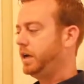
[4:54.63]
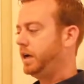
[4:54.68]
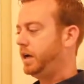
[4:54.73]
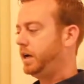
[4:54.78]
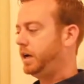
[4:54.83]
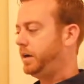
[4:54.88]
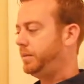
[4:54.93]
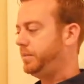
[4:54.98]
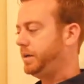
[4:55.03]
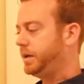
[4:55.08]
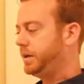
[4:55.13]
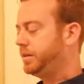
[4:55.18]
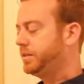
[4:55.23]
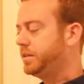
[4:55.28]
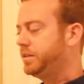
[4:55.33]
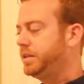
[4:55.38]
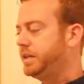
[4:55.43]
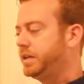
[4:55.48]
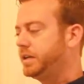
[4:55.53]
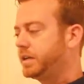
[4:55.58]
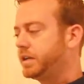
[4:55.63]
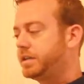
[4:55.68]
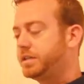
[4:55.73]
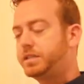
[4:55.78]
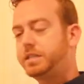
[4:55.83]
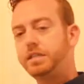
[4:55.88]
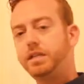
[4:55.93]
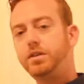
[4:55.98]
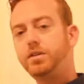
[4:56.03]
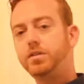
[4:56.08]
Another thing to
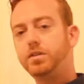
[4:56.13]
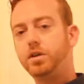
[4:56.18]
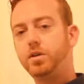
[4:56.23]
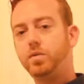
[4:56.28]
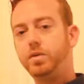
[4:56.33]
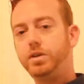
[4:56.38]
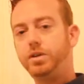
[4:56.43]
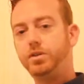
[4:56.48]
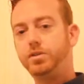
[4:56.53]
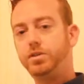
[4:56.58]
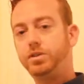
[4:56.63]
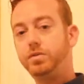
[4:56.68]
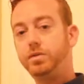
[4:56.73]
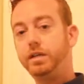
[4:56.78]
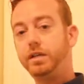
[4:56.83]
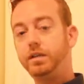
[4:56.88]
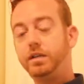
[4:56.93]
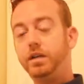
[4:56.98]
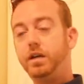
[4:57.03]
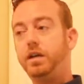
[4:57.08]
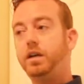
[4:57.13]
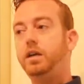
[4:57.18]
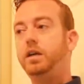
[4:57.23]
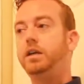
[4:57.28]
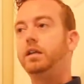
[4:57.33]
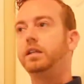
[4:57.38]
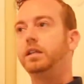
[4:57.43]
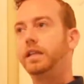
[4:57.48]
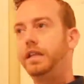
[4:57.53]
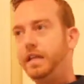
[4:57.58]
consider, though, when you're doing
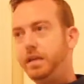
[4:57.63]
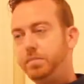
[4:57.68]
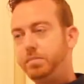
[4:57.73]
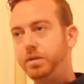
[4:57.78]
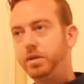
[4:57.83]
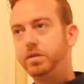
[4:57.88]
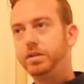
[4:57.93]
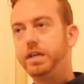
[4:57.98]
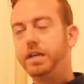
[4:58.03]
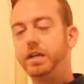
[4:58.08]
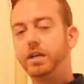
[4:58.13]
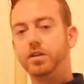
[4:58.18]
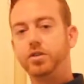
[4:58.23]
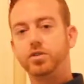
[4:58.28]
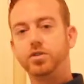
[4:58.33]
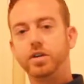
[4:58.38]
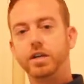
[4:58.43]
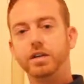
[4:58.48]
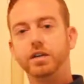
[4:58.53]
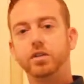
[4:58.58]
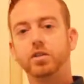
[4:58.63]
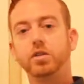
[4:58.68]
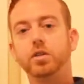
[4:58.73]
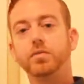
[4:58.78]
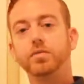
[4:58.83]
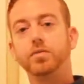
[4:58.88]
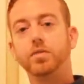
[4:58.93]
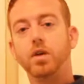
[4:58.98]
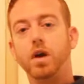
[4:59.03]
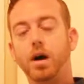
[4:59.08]
link building and you're trying to
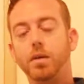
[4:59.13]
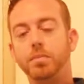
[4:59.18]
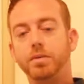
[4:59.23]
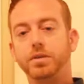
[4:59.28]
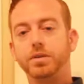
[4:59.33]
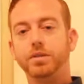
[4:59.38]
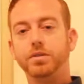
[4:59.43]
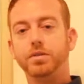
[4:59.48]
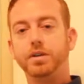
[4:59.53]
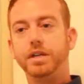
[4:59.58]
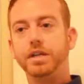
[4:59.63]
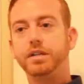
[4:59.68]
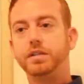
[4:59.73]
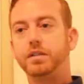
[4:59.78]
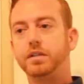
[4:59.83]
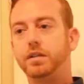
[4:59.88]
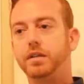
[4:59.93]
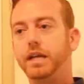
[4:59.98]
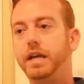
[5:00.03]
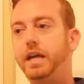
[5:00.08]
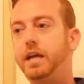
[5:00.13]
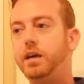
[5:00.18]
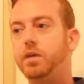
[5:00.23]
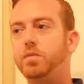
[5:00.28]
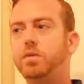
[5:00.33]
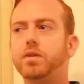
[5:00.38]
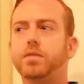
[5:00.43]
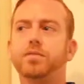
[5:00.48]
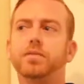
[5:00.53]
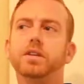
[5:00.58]
look for opportunities on, hey, I
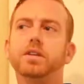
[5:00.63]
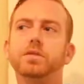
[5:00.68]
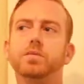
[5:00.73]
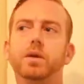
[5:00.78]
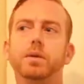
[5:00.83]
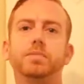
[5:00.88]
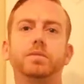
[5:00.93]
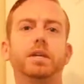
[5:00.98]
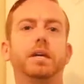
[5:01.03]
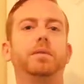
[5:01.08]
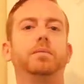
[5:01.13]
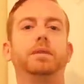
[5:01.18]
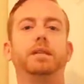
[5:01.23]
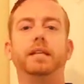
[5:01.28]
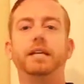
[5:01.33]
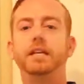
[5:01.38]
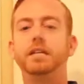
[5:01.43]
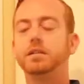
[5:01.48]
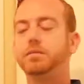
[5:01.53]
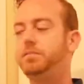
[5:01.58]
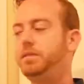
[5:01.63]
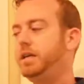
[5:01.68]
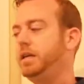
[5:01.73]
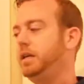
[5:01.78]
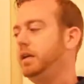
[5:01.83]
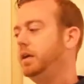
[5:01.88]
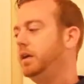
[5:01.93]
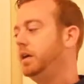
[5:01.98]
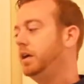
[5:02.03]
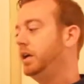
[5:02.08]
wonder if this website would link to
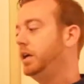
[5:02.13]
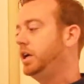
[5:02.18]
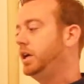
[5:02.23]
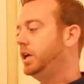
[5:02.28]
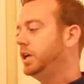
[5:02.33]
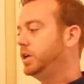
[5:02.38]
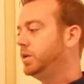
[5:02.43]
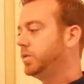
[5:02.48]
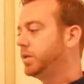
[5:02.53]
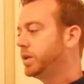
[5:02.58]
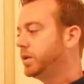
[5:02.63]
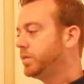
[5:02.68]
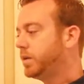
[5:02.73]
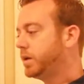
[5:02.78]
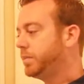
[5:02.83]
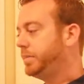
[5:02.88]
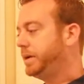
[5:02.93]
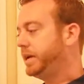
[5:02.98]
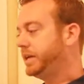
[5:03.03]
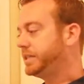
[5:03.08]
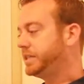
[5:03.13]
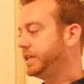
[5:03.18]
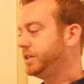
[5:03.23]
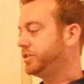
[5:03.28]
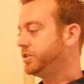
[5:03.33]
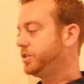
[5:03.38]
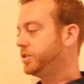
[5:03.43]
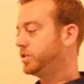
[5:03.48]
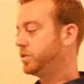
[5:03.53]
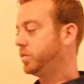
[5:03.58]
me, you really want to pay
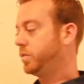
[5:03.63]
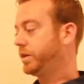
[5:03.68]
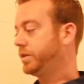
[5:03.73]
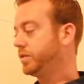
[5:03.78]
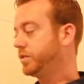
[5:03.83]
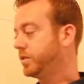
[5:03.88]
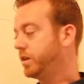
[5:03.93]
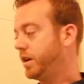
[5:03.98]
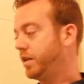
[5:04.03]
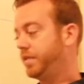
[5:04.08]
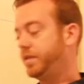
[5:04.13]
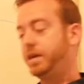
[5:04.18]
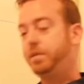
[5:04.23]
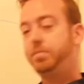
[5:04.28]
attention to whether or not